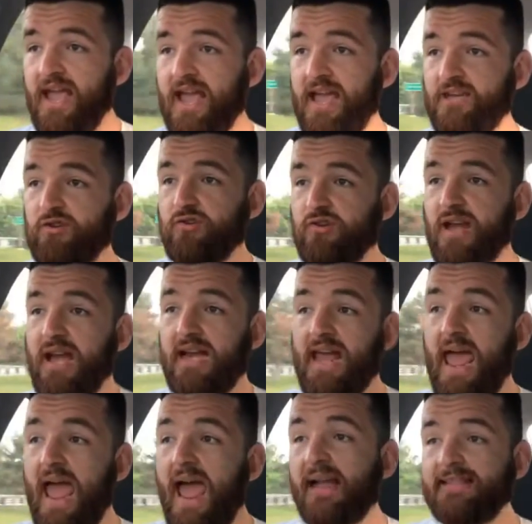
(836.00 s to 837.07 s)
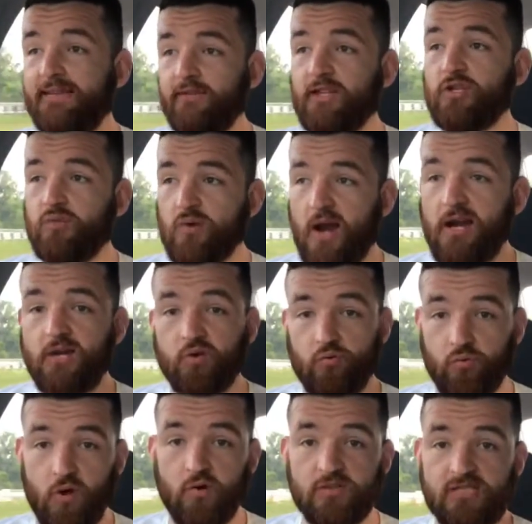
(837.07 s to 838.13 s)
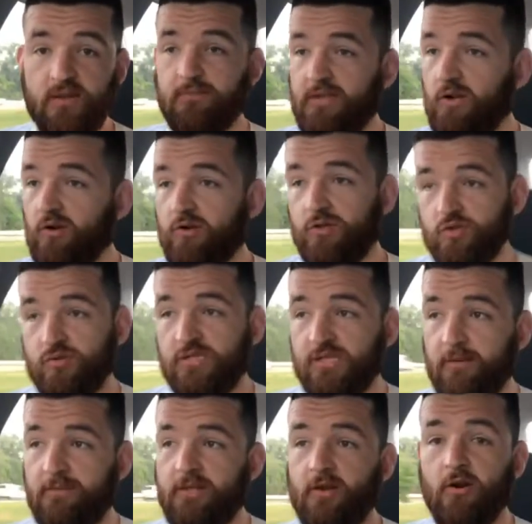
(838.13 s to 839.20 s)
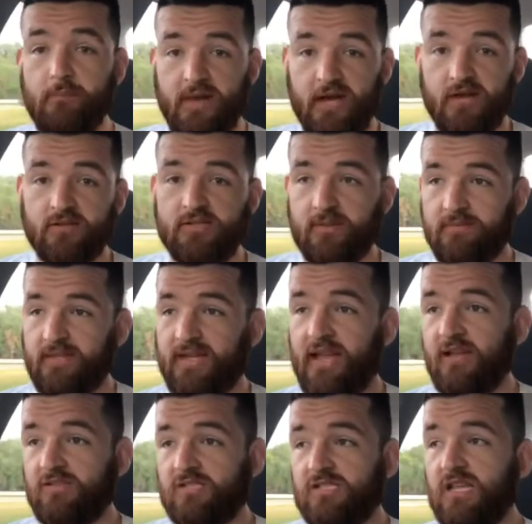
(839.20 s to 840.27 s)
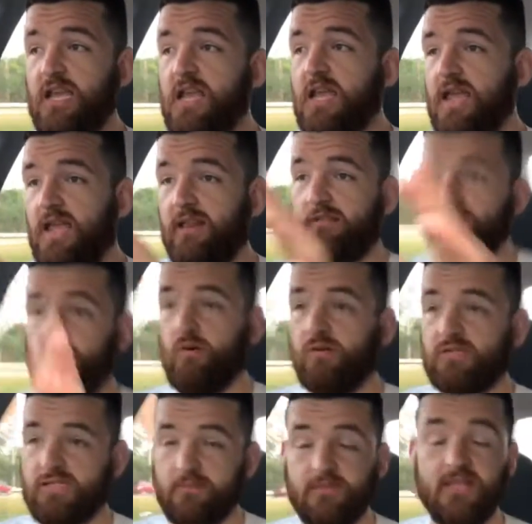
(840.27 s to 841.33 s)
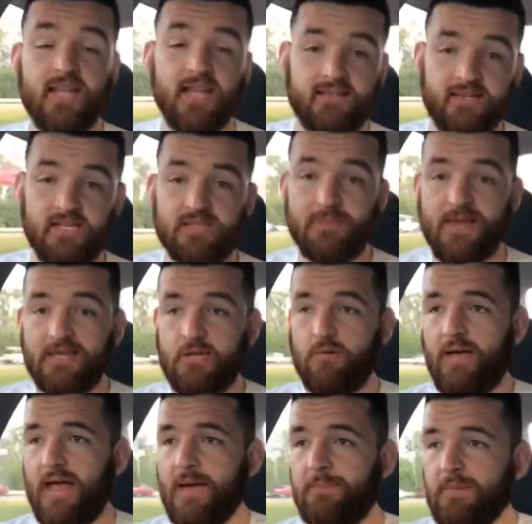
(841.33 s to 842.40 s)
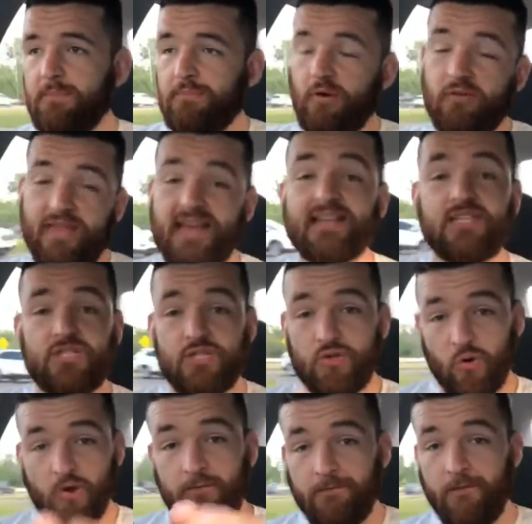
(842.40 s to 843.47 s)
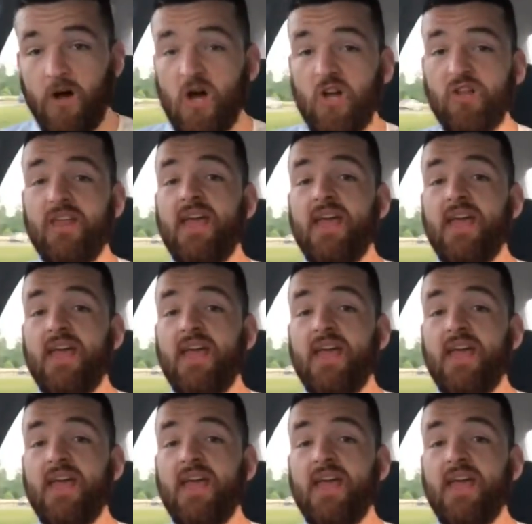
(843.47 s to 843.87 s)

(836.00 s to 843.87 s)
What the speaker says: and you're not actively trying to grow something or do something or better something else into something that does make you happy, bro, that is your fault